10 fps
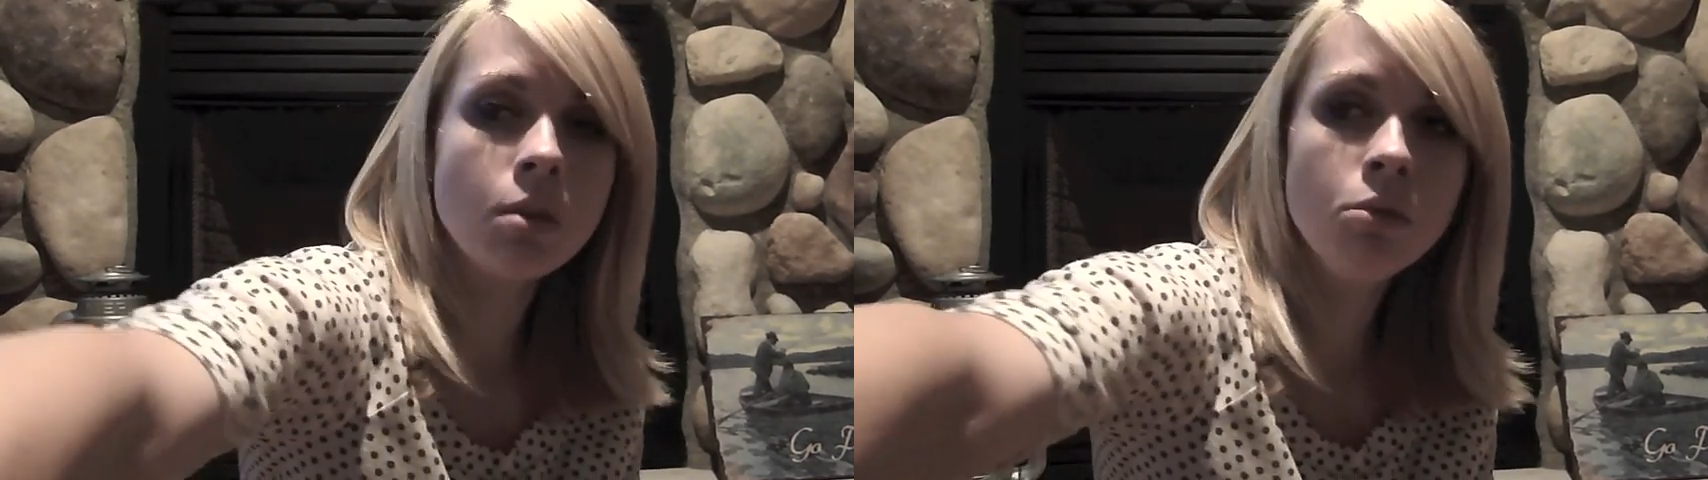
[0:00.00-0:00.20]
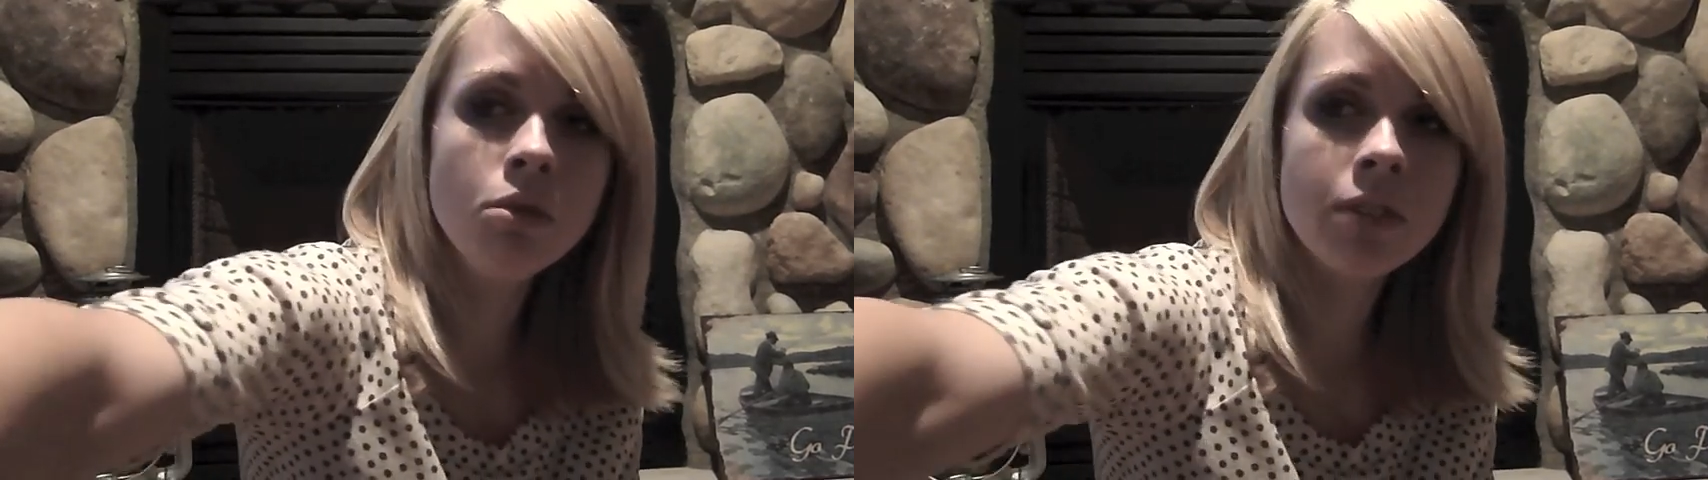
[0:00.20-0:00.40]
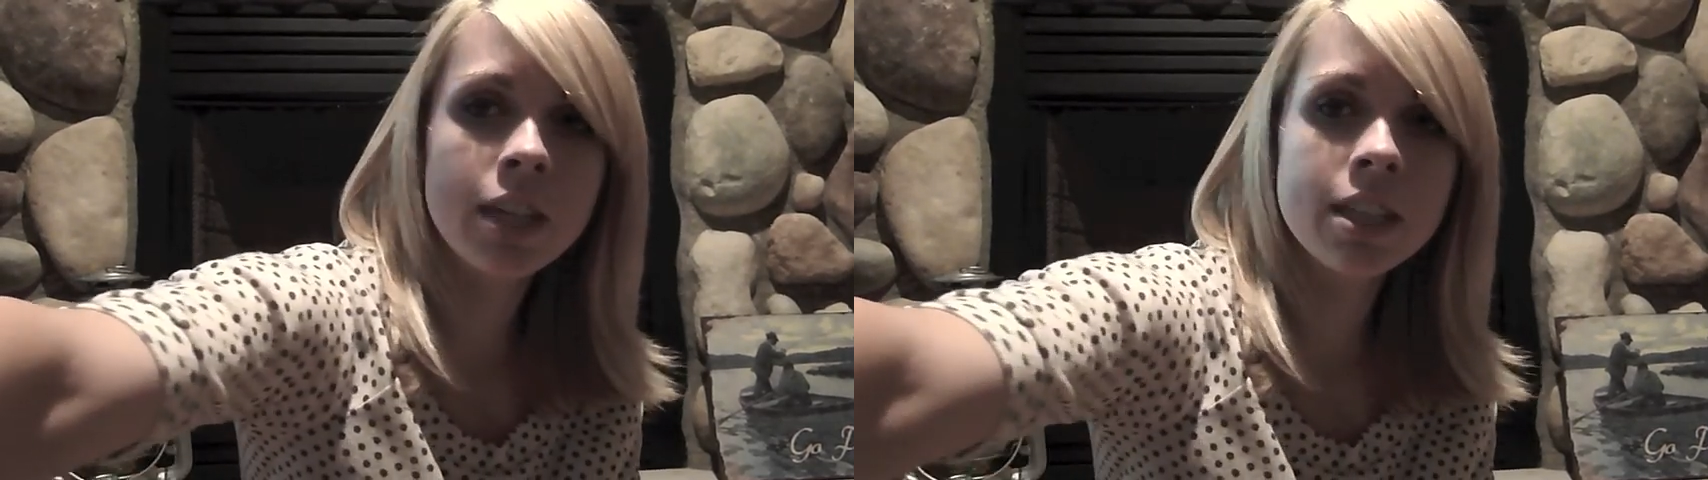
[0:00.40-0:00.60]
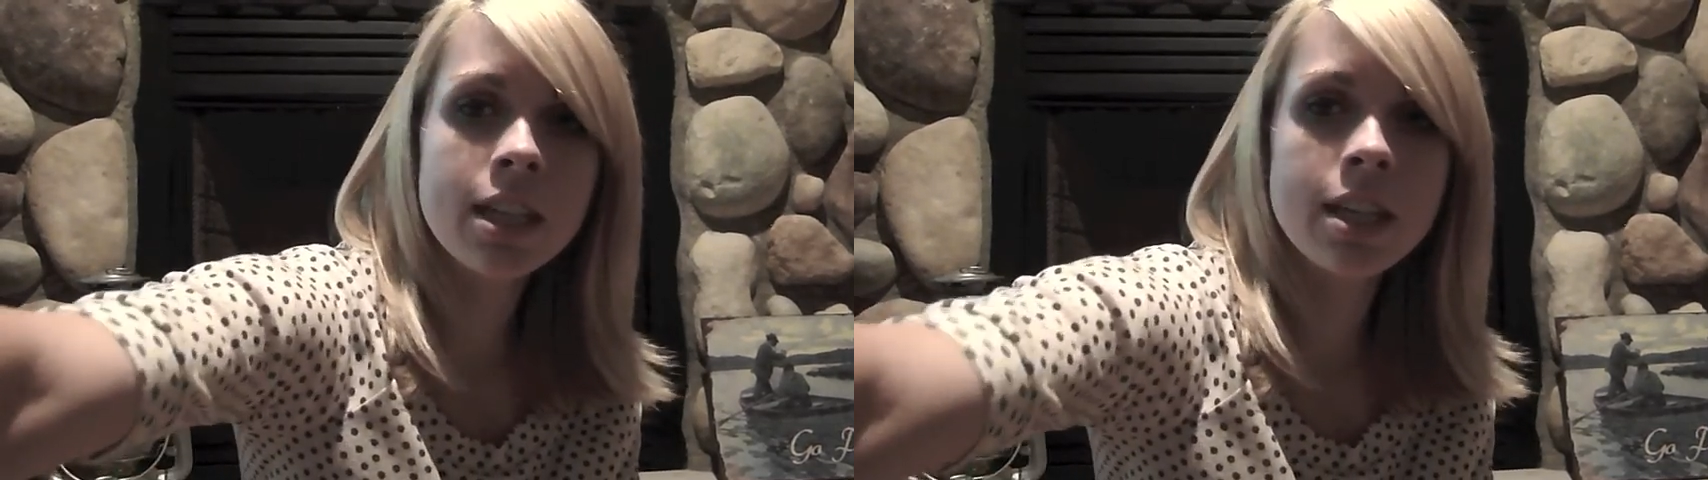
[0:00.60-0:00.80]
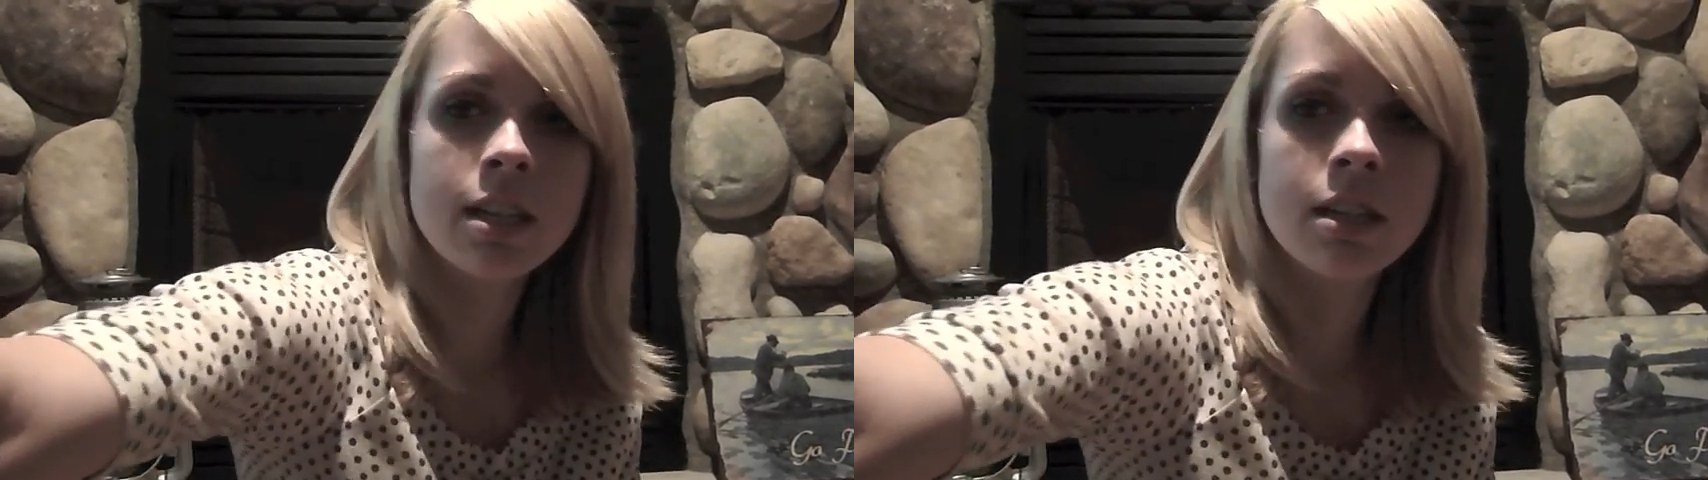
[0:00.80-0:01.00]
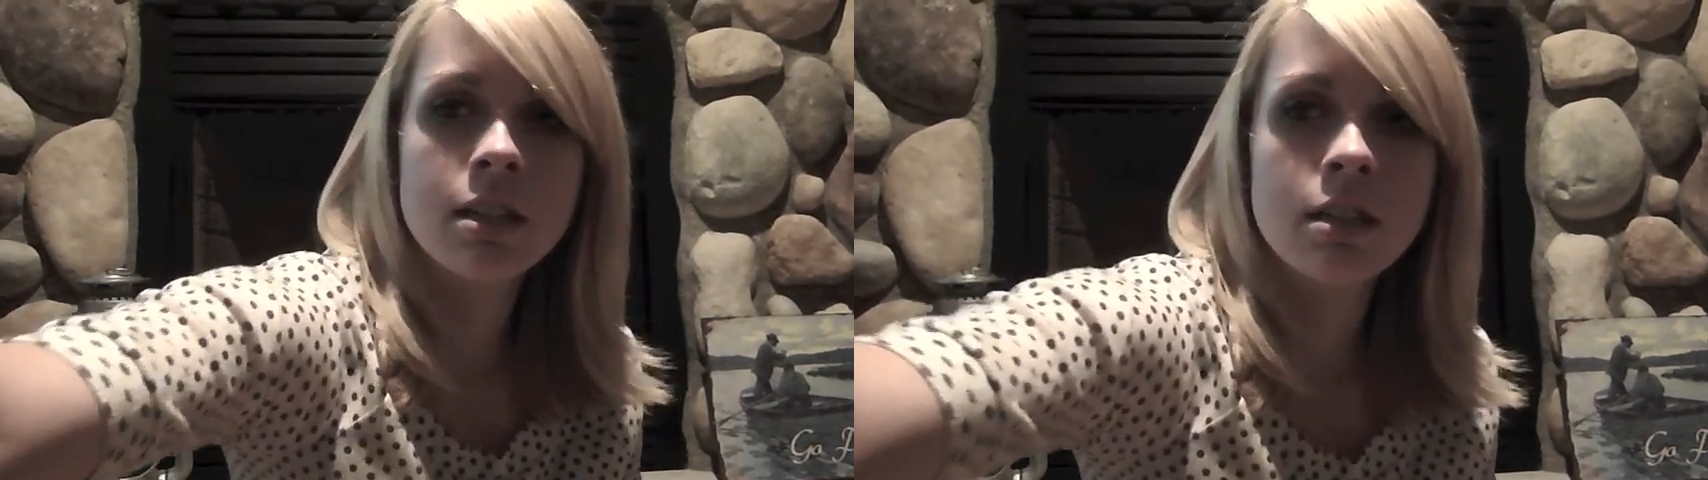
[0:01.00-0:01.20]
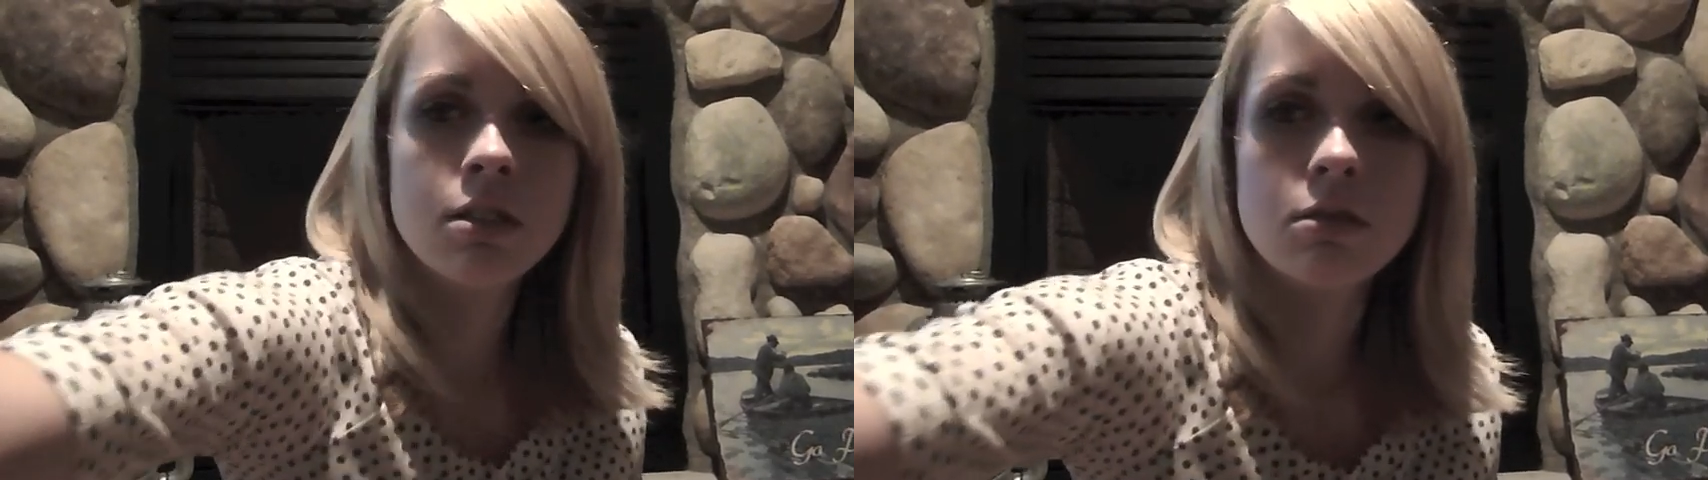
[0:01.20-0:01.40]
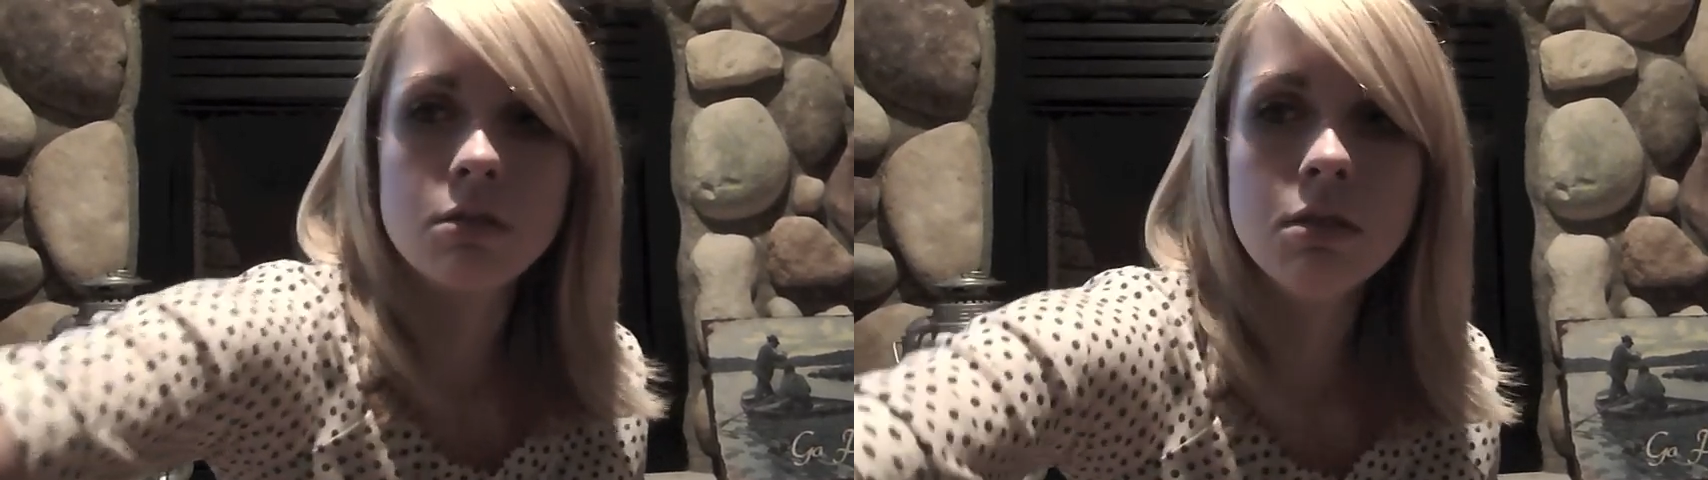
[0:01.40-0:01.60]
Move, kitty.
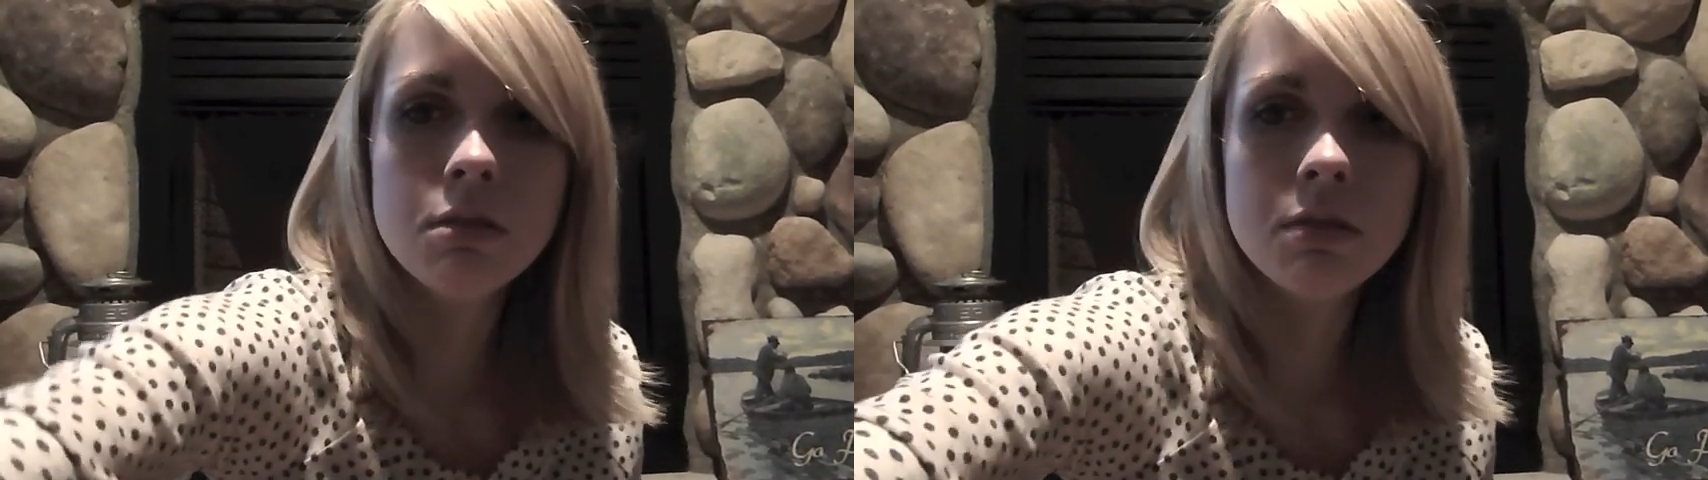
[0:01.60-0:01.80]
Go